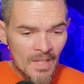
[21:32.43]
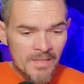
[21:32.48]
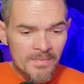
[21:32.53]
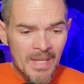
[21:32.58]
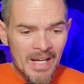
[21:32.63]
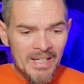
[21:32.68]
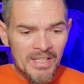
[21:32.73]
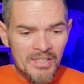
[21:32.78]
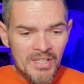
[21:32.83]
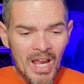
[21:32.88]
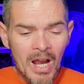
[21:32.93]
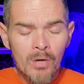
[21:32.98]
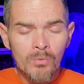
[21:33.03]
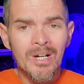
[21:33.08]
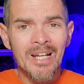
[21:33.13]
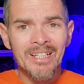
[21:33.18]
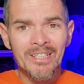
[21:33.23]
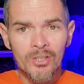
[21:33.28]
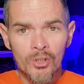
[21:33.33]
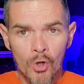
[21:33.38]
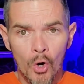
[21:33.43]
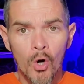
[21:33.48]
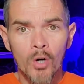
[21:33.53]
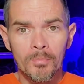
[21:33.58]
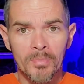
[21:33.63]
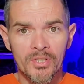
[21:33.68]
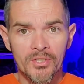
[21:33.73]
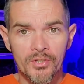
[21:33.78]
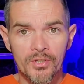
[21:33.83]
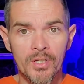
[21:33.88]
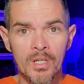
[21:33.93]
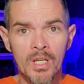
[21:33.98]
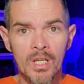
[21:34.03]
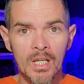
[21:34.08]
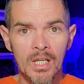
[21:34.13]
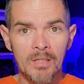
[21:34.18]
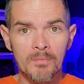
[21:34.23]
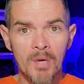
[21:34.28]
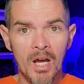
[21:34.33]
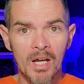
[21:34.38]
That is outright garbage,
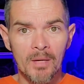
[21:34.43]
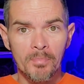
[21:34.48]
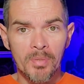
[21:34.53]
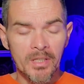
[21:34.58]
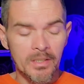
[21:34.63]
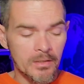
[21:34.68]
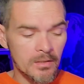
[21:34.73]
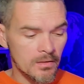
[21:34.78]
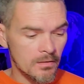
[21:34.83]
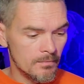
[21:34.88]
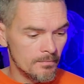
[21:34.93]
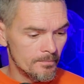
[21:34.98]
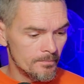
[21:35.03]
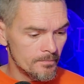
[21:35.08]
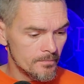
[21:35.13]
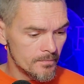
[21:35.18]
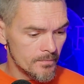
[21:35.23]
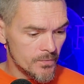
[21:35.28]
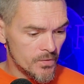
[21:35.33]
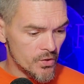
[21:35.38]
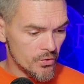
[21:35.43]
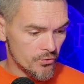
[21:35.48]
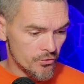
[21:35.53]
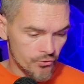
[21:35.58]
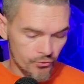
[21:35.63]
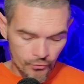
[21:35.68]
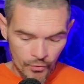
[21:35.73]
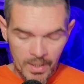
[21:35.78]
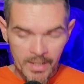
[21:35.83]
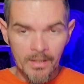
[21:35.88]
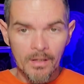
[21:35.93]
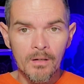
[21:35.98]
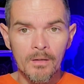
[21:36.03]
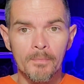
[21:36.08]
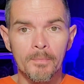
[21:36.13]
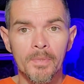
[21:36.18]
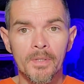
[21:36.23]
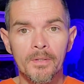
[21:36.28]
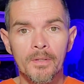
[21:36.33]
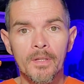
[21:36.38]
in my opinion. Just straight
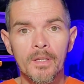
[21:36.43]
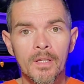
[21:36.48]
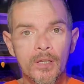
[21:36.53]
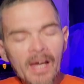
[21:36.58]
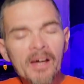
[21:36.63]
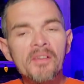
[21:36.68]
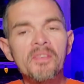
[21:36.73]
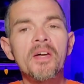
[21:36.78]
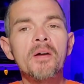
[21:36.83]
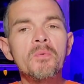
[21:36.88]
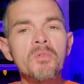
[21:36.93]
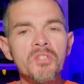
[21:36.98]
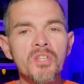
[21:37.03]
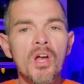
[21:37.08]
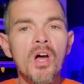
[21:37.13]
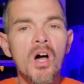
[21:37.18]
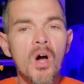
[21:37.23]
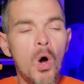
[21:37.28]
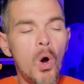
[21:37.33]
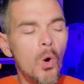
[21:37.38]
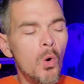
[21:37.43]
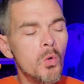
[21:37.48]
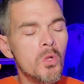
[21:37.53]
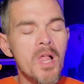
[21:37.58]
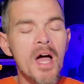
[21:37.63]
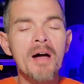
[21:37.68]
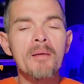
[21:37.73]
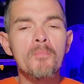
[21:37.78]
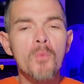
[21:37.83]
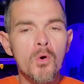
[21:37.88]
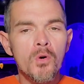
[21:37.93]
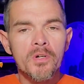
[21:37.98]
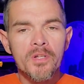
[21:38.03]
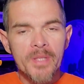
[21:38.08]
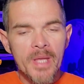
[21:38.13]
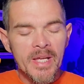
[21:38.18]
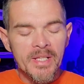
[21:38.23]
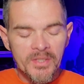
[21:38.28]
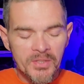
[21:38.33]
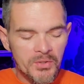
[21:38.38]
up. Now, there was a whole lot more to
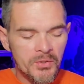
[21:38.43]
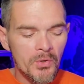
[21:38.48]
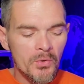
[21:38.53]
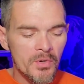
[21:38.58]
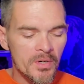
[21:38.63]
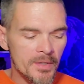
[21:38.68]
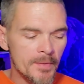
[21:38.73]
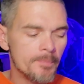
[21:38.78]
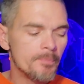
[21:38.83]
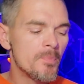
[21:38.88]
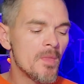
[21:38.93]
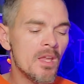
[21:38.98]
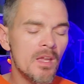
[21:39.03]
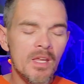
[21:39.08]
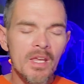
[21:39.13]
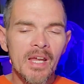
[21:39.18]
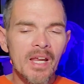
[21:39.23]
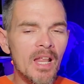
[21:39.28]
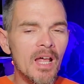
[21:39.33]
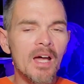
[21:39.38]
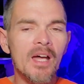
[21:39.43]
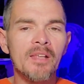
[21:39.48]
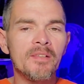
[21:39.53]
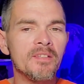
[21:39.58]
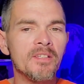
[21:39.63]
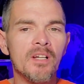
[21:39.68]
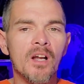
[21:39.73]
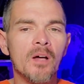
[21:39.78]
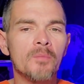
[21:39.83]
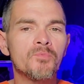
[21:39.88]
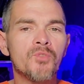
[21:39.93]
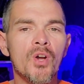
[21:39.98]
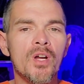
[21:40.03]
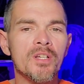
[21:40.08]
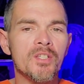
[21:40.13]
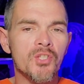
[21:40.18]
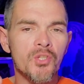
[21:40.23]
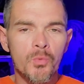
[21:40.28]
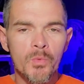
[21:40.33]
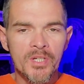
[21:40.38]
that story, and I'm
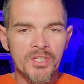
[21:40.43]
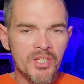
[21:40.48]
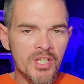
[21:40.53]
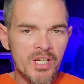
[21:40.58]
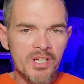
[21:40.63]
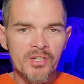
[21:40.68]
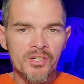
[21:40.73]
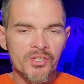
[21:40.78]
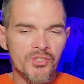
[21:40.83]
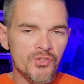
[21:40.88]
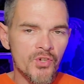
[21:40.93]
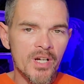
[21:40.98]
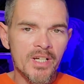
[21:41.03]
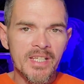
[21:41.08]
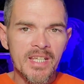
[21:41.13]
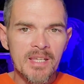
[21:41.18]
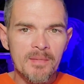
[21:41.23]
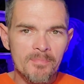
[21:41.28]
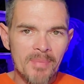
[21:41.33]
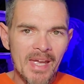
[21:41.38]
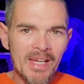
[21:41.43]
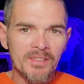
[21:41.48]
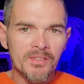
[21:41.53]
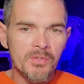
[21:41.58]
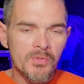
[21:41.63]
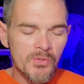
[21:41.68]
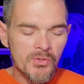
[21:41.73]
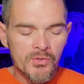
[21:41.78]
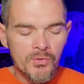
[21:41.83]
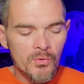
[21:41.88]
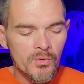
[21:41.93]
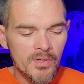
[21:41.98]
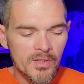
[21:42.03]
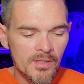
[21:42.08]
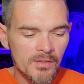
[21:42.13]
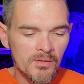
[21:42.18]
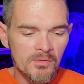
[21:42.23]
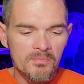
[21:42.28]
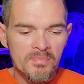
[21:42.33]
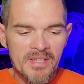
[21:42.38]
trying to switch gears, trying to get back to the story
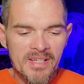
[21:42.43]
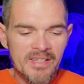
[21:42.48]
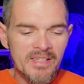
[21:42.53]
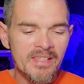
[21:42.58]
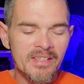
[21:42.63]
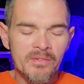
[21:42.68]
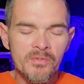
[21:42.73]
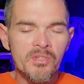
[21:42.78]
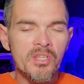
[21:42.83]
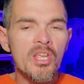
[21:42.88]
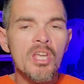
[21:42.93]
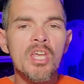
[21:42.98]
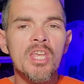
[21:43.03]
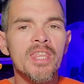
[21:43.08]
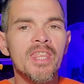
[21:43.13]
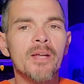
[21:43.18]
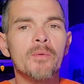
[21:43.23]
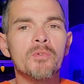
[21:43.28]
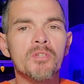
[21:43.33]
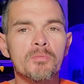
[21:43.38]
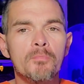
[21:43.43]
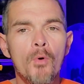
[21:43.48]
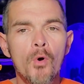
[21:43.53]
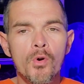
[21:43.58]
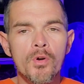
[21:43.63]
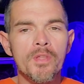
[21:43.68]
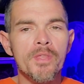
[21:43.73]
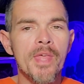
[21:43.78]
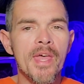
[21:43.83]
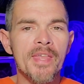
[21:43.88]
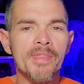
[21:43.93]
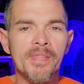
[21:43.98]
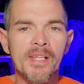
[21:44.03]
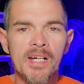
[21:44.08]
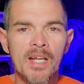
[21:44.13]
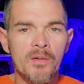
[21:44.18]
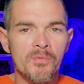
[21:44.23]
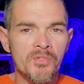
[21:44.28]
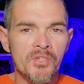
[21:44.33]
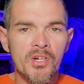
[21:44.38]
a little bit. There was more to that
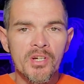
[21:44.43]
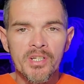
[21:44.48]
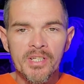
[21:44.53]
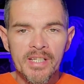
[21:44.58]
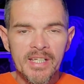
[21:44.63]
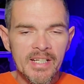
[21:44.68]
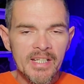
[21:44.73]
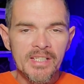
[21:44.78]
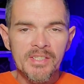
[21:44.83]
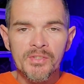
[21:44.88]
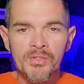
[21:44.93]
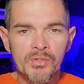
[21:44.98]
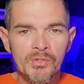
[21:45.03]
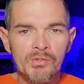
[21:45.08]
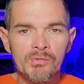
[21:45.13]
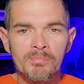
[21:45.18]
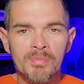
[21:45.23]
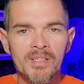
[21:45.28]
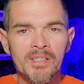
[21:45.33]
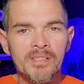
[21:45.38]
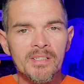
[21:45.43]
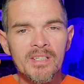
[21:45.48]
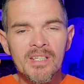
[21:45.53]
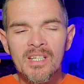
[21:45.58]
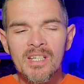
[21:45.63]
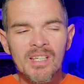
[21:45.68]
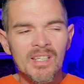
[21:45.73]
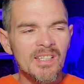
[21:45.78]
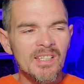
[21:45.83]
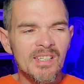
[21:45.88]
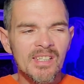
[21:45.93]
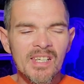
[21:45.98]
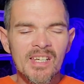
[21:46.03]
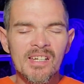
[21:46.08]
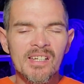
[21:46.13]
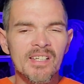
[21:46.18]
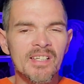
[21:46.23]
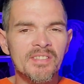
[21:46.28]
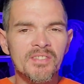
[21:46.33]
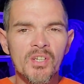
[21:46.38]
I was going to get into, but
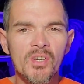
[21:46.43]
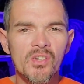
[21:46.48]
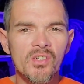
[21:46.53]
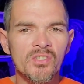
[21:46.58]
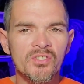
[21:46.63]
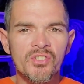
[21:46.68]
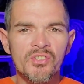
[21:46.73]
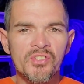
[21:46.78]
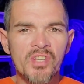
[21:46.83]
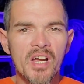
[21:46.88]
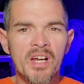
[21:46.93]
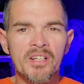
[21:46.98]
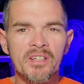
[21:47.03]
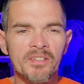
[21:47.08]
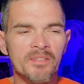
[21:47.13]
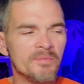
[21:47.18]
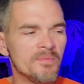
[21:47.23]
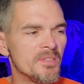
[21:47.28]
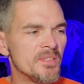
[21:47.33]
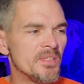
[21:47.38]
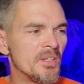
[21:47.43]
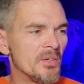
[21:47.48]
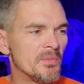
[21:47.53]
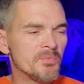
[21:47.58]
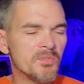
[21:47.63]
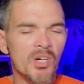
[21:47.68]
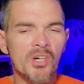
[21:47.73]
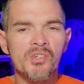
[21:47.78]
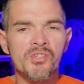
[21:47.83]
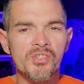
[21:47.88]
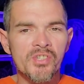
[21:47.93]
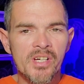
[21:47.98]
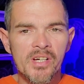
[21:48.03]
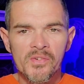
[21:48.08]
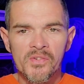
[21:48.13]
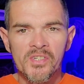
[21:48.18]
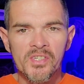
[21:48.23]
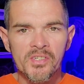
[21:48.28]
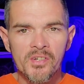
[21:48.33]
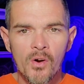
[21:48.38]
yeah, it's all just kind of,
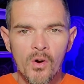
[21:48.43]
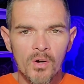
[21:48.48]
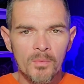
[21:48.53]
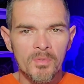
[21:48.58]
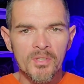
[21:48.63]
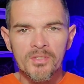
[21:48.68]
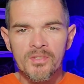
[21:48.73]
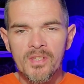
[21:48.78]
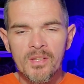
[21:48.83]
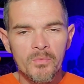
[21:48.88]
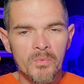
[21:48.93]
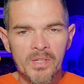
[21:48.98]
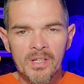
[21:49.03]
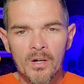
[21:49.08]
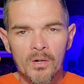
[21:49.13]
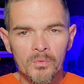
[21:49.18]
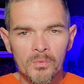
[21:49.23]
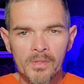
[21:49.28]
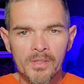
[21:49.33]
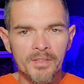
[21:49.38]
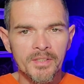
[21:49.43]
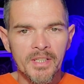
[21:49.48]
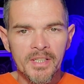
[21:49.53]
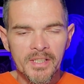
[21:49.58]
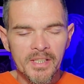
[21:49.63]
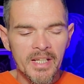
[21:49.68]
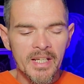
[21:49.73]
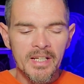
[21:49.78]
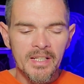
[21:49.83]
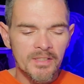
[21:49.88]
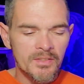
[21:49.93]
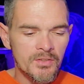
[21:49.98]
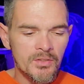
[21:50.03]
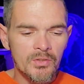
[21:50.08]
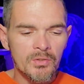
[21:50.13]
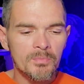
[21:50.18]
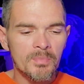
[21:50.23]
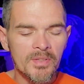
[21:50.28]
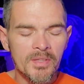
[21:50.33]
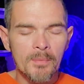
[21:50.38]
tertiary garbage that we don't really need to get
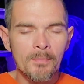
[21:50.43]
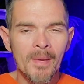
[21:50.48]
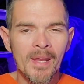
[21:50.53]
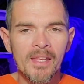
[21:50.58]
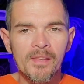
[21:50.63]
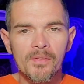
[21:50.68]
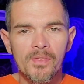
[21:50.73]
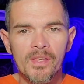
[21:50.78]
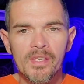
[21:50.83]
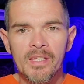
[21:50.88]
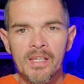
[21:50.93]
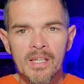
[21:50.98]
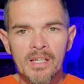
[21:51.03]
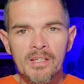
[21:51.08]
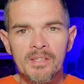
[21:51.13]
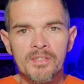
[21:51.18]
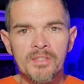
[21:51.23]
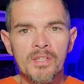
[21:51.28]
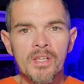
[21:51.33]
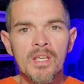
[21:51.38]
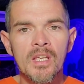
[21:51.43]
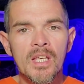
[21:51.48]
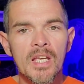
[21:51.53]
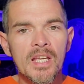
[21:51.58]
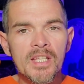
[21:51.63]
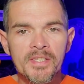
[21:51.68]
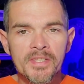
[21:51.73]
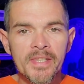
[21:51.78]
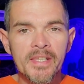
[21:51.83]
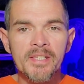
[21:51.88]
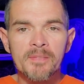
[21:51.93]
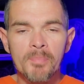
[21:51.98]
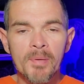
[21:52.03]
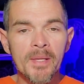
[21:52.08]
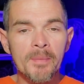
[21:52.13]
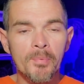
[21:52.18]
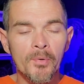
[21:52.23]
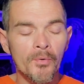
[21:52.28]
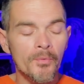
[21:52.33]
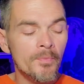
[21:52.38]
into. But the main thing is these
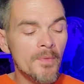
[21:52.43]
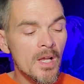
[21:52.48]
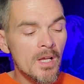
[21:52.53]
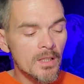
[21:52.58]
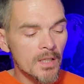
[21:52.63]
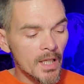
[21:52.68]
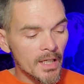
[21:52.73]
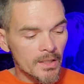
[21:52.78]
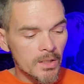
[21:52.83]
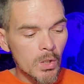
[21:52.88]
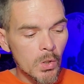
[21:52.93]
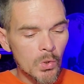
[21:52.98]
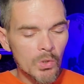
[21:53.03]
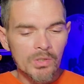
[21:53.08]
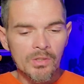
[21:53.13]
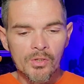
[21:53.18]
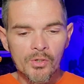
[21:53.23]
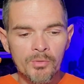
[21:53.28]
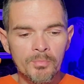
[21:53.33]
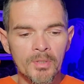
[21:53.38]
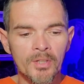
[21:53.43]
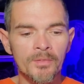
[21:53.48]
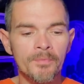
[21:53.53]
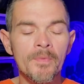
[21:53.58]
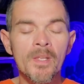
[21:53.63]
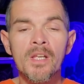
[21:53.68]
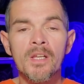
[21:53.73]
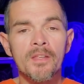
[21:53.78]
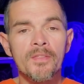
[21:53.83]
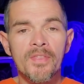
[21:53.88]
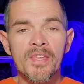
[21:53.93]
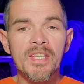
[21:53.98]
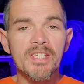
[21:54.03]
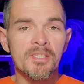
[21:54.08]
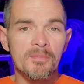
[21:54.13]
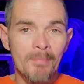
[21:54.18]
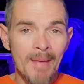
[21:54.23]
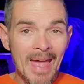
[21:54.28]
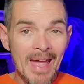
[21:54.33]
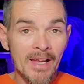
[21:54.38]
people, like Laura Loomer,
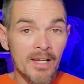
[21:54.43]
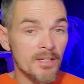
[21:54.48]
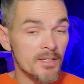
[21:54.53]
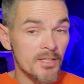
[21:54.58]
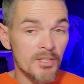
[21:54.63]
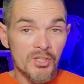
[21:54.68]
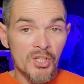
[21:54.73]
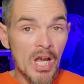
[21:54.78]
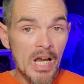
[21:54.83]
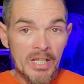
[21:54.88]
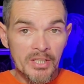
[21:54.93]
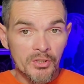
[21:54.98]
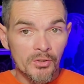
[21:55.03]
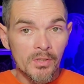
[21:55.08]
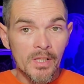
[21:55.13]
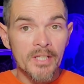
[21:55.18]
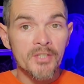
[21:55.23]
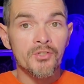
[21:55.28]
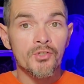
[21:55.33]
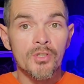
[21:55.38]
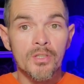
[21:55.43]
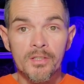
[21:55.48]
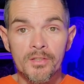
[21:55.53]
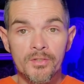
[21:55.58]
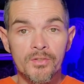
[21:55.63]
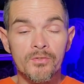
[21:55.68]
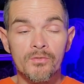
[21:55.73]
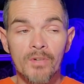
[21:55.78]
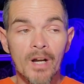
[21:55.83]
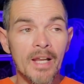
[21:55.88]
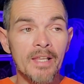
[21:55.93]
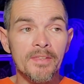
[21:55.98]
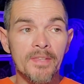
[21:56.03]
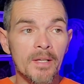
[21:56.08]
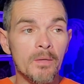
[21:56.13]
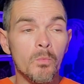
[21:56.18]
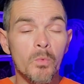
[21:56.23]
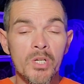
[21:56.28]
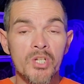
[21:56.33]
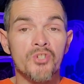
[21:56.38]
thinks MAGA is isolationists, right?
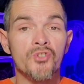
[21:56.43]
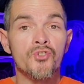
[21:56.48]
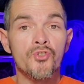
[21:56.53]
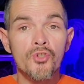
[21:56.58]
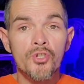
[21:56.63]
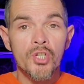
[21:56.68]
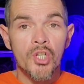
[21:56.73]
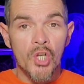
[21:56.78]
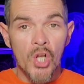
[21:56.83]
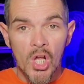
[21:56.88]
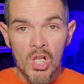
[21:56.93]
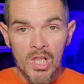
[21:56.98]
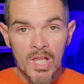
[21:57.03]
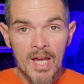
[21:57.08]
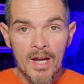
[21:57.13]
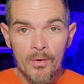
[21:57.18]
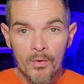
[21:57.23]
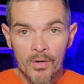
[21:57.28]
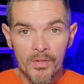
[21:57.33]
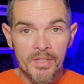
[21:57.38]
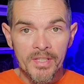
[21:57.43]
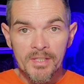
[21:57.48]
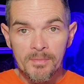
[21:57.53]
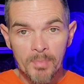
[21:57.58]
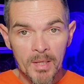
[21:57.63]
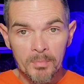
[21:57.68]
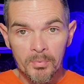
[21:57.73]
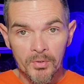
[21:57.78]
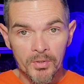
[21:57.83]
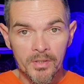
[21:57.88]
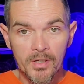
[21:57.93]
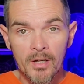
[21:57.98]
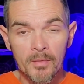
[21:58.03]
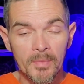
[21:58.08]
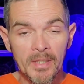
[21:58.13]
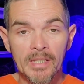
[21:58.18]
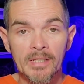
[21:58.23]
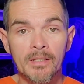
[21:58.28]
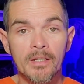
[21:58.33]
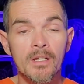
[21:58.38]
That we shouldn't allow all these people to
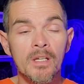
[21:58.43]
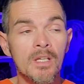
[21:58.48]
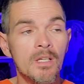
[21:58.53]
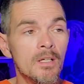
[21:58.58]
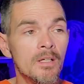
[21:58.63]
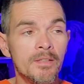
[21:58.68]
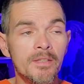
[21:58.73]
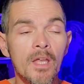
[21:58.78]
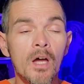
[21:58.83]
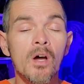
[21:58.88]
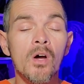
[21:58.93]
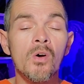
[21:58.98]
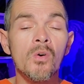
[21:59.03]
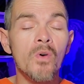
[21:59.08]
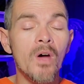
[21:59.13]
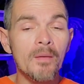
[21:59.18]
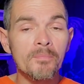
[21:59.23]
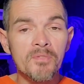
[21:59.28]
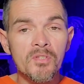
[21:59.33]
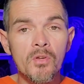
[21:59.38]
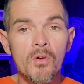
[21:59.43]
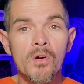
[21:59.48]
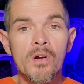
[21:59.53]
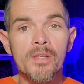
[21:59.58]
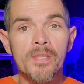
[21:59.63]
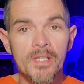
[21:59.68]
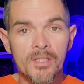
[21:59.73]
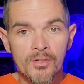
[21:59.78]
come in. No, I'm sorry,